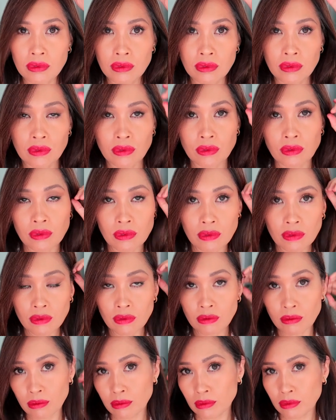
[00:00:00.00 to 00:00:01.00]

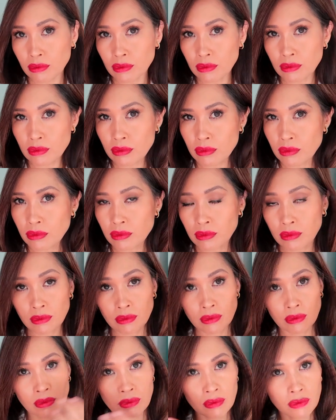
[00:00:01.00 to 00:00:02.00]

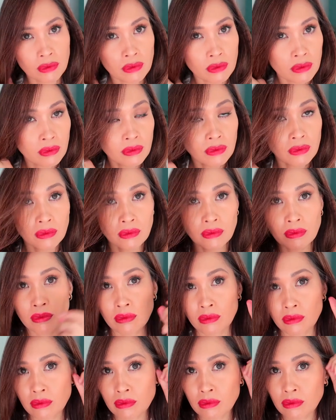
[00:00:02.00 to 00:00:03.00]

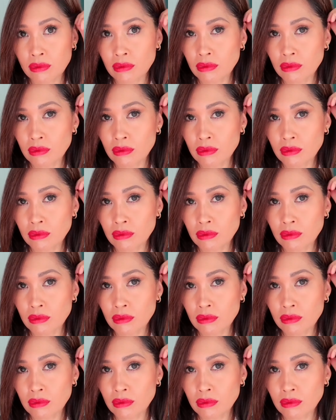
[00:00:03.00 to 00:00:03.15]
Nobody speaks.